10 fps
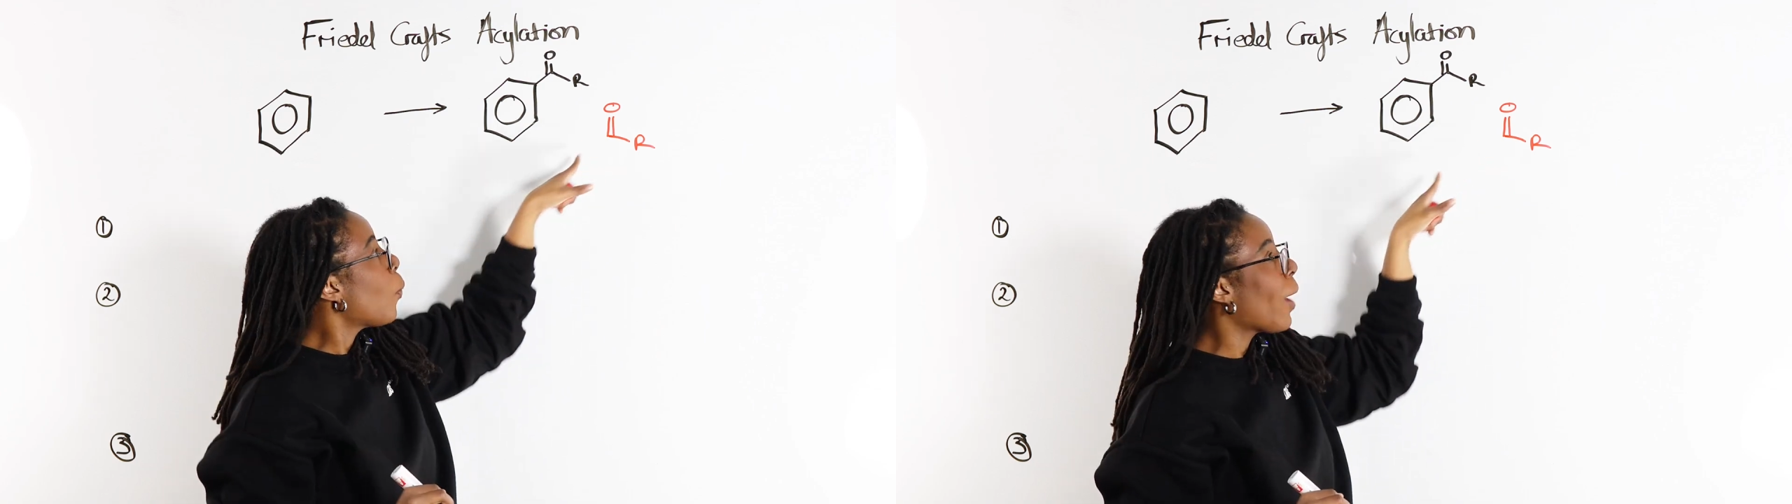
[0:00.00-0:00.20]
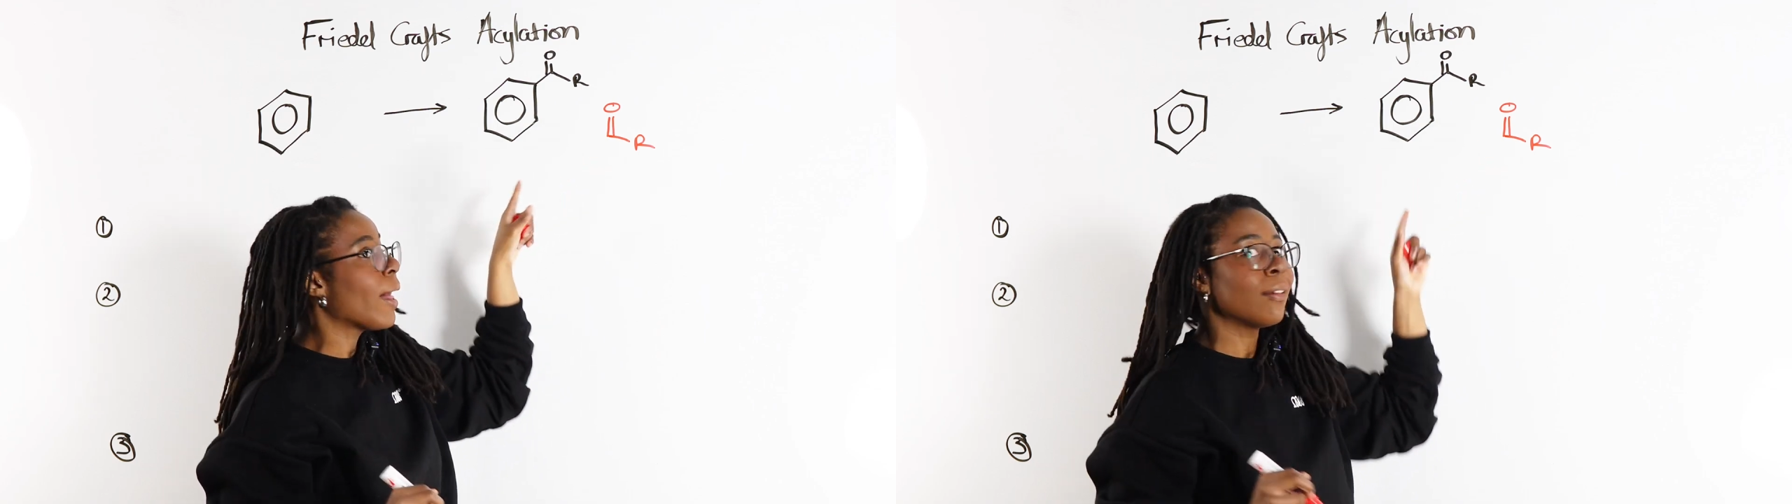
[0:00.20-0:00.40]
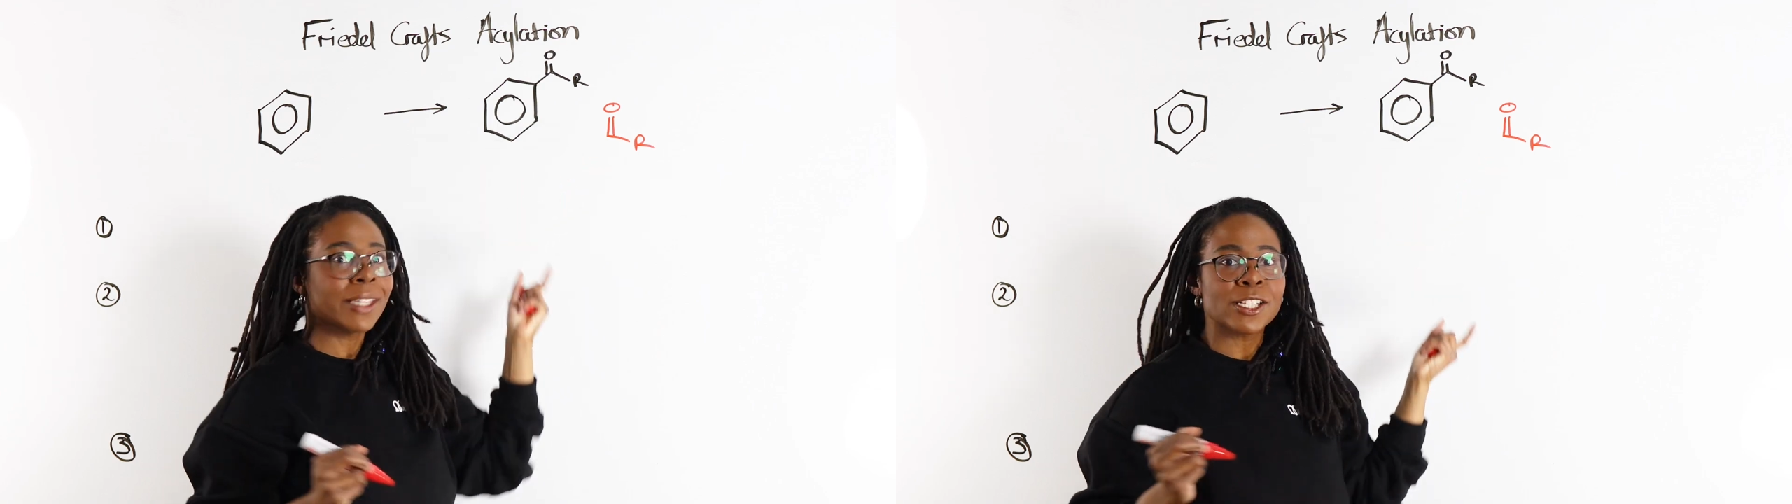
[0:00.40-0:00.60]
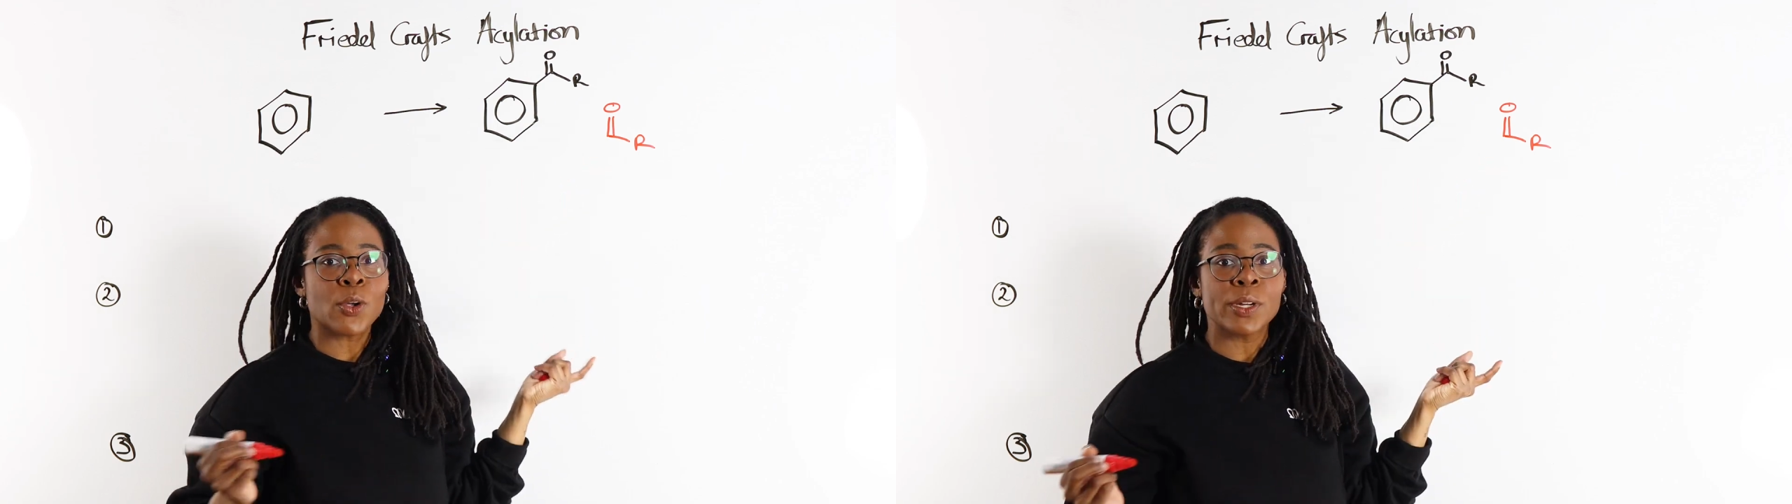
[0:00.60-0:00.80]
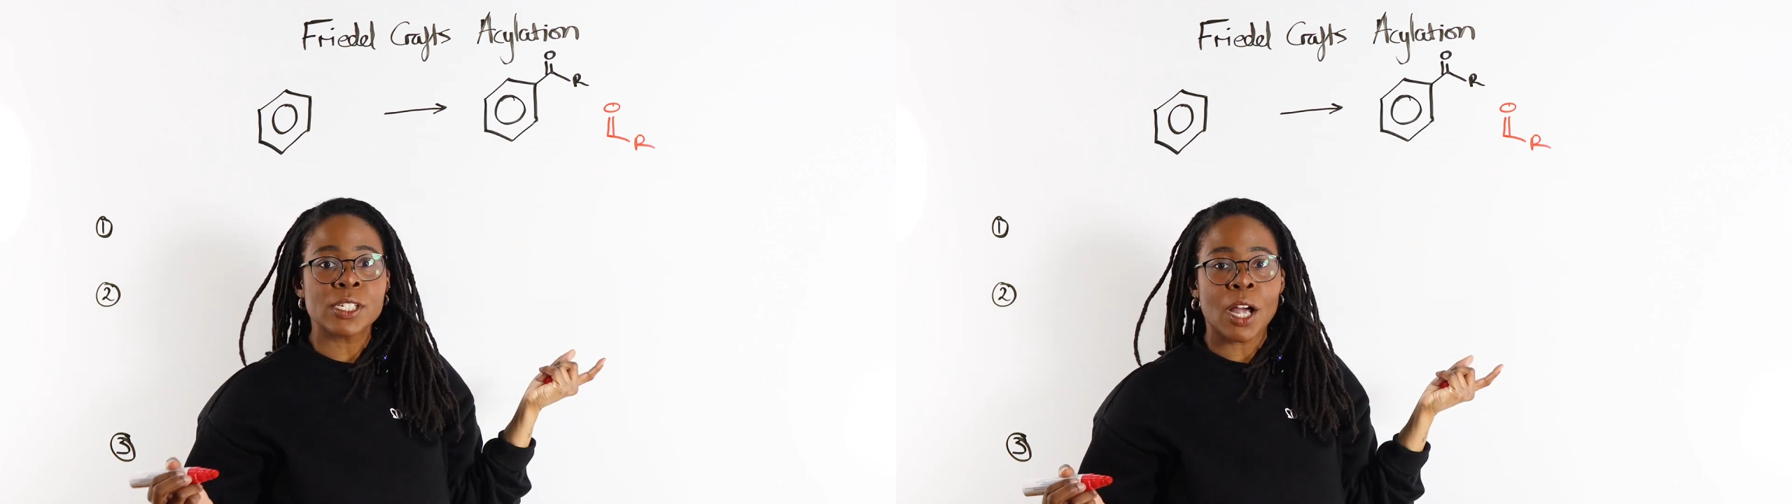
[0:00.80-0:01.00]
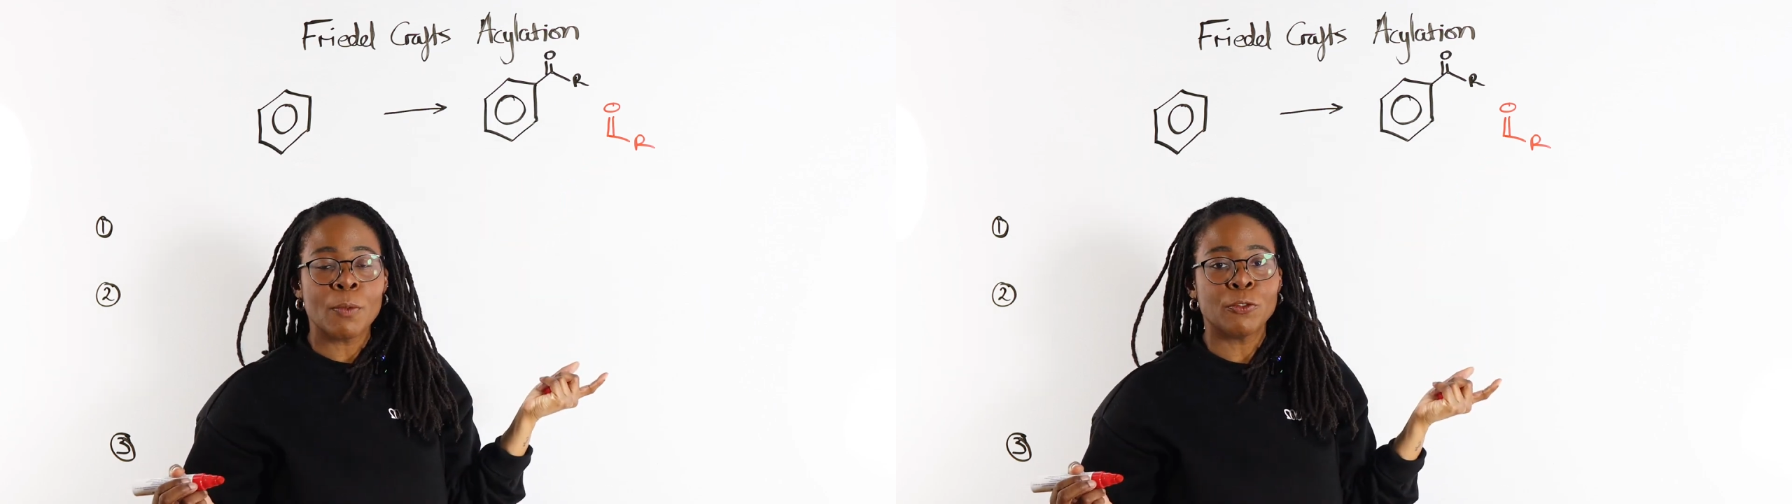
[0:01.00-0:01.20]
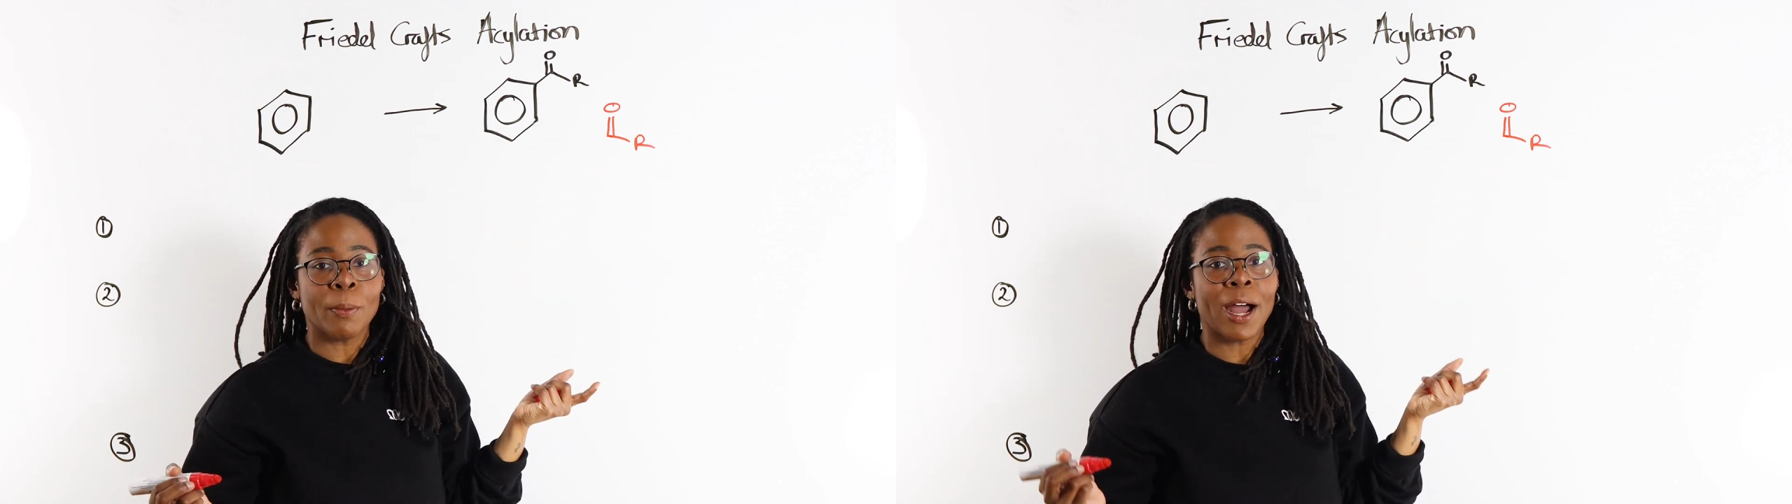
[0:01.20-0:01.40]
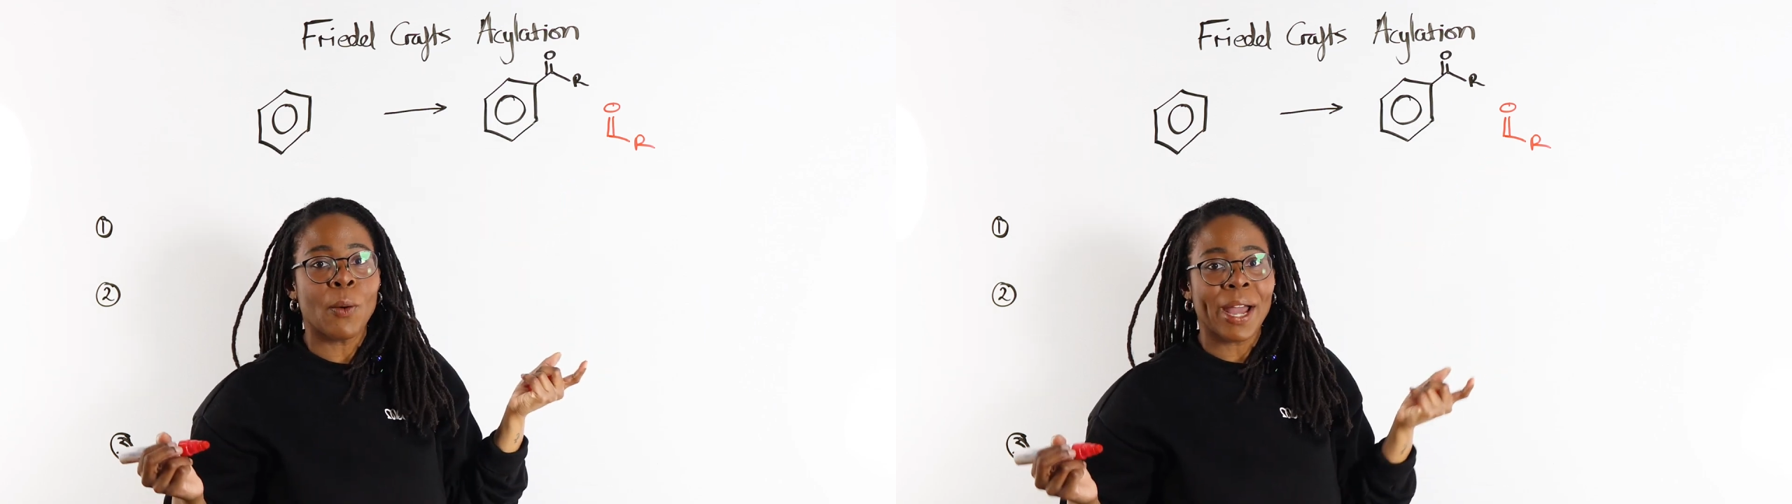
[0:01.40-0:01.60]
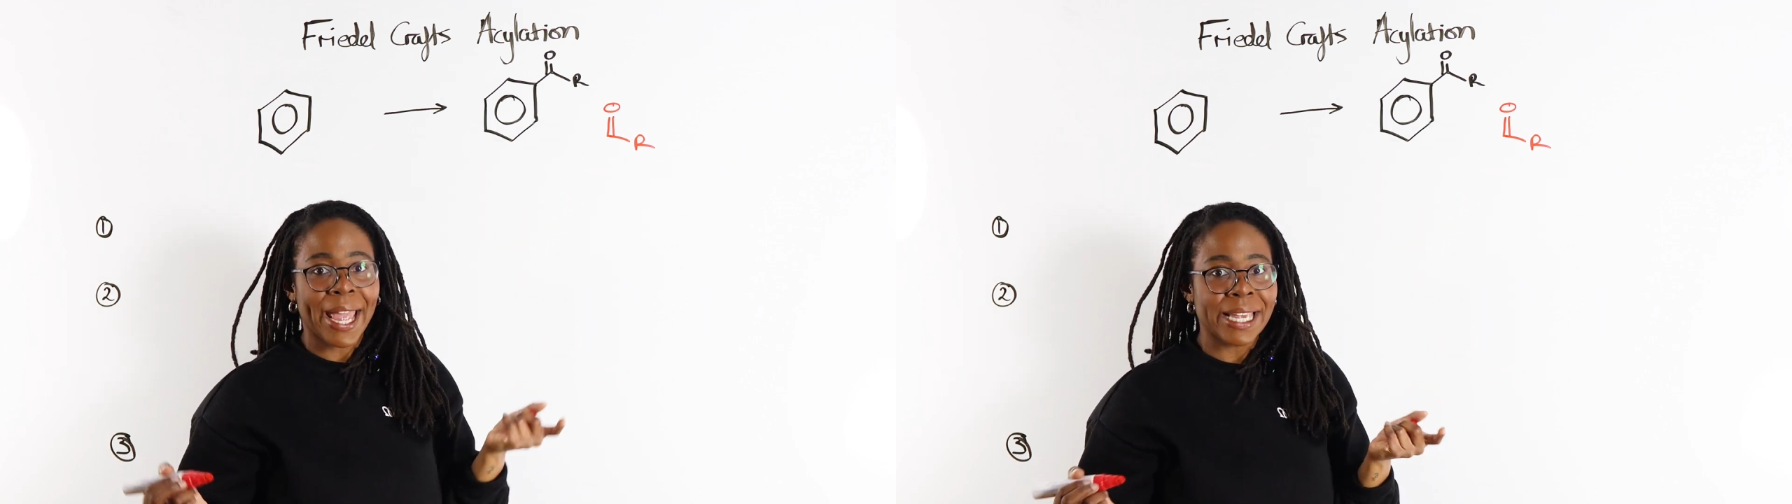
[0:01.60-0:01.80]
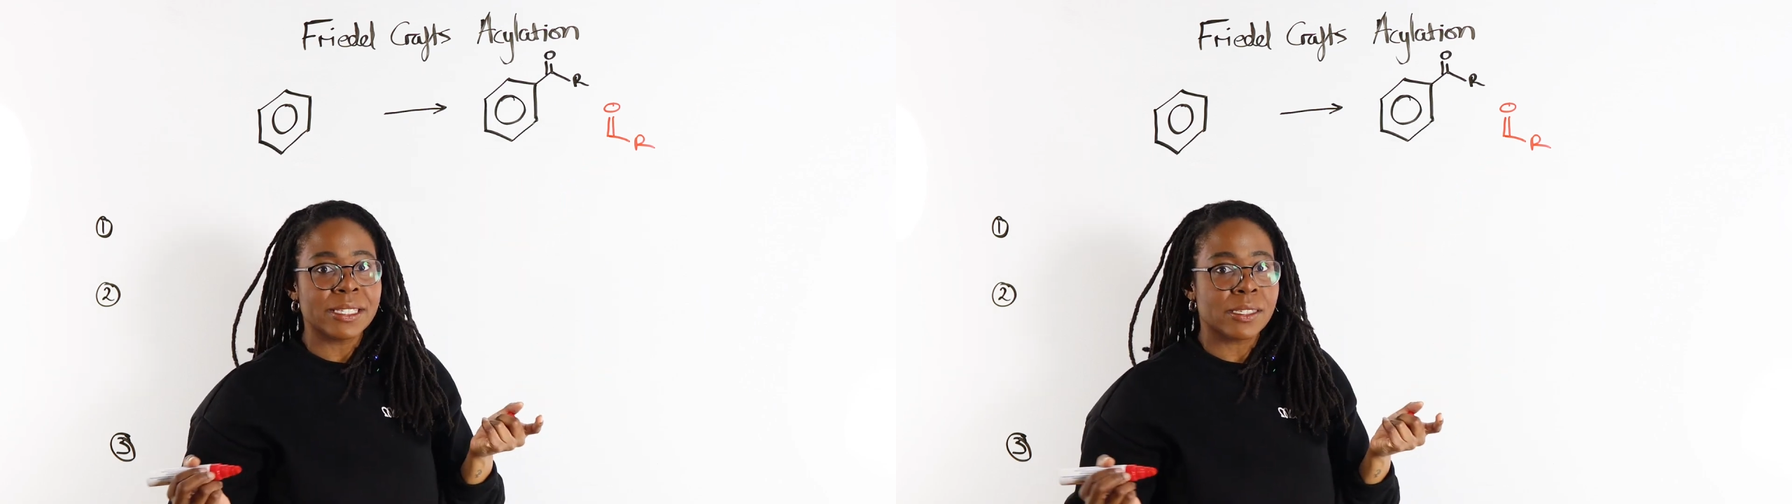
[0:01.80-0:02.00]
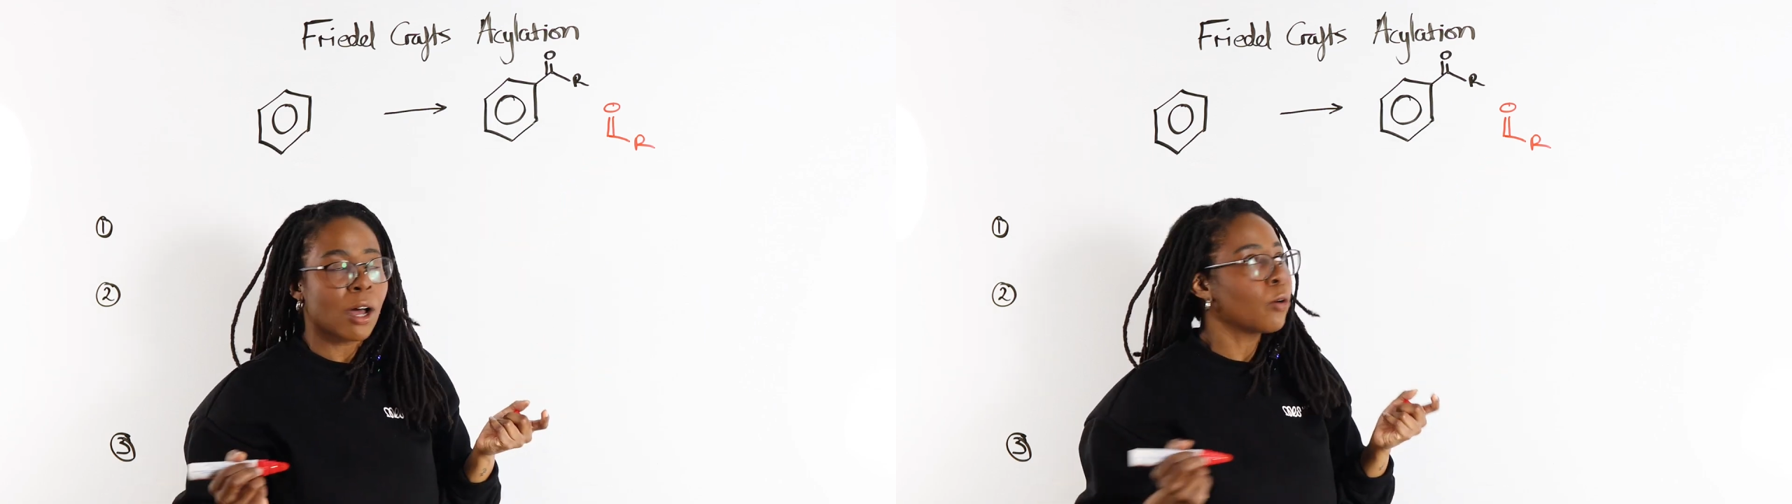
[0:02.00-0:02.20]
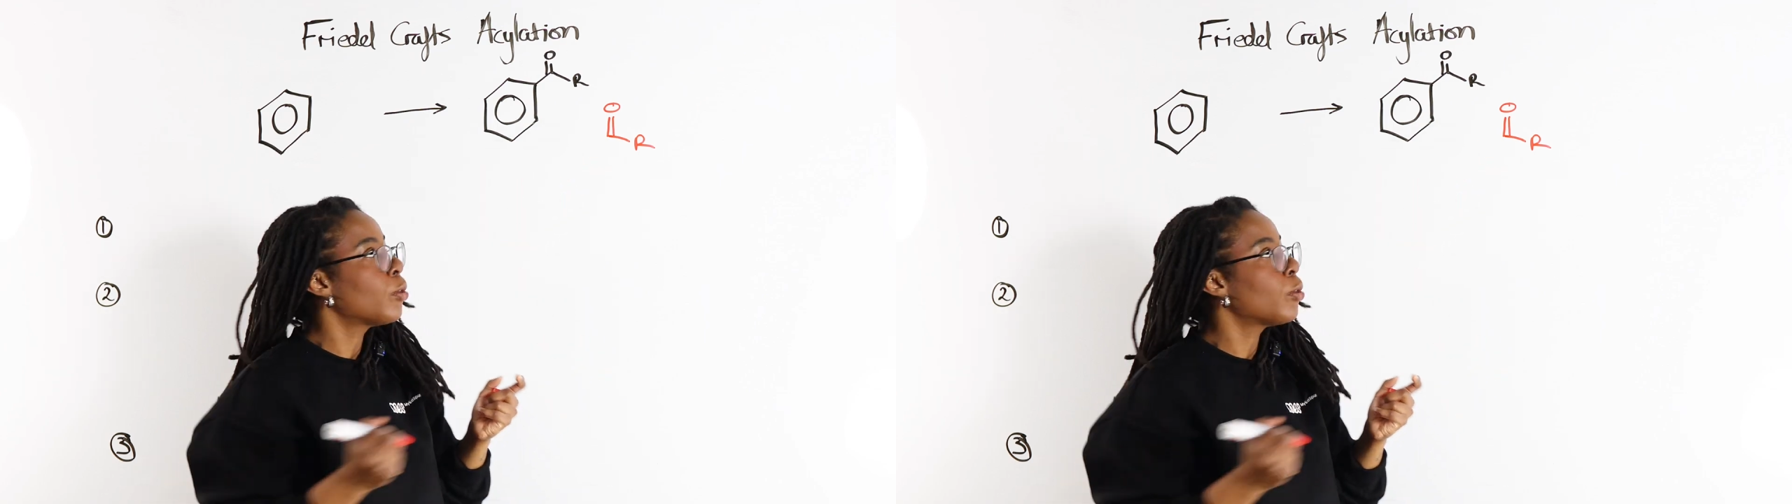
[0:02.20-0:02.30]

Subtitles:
Well, that's going to come from our acyl